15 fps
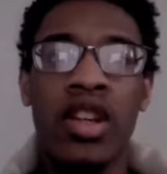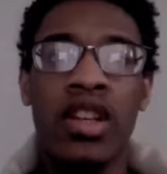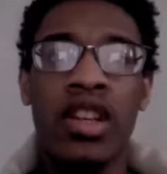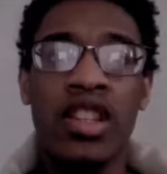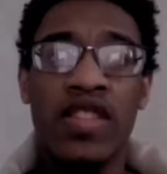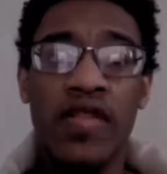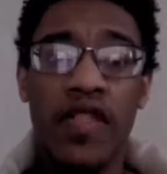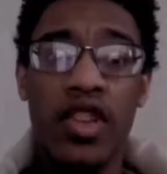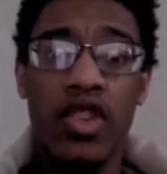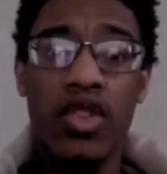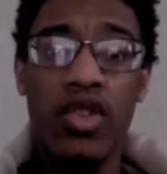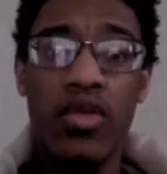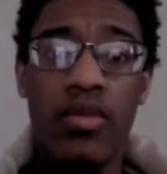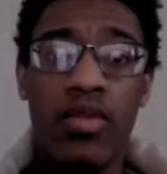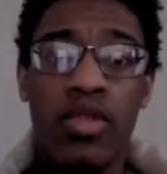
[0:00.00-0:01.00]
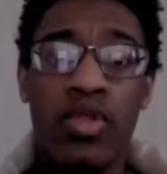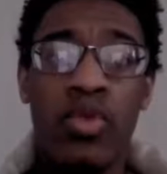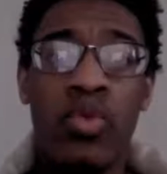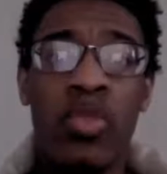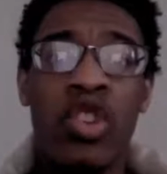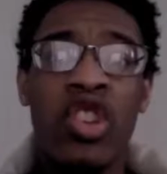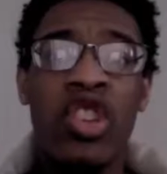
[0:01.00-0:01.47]
This film
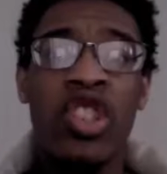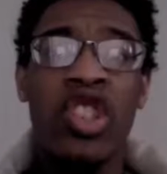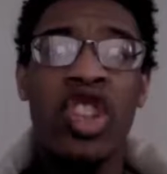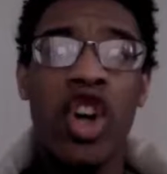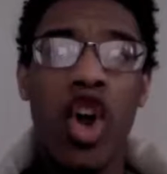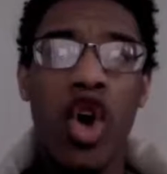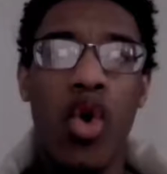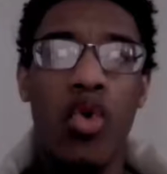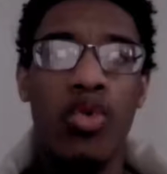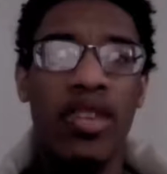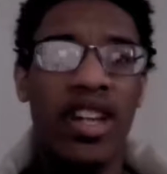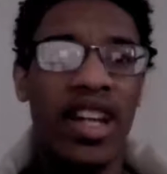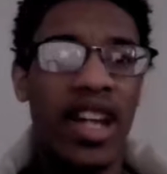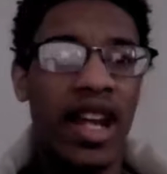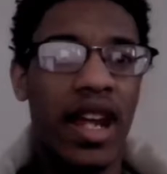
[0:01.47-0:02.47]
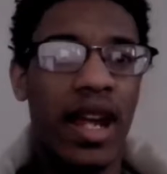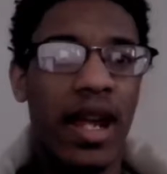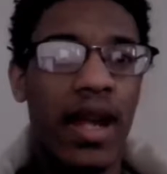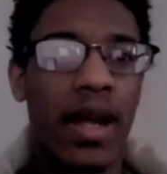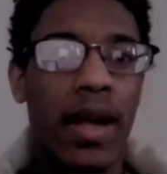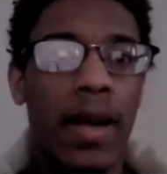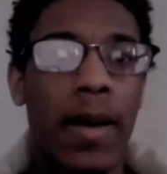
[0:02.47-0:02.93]
was
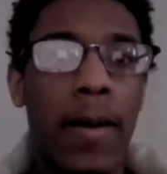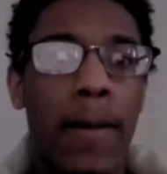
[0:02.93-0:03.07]
okay.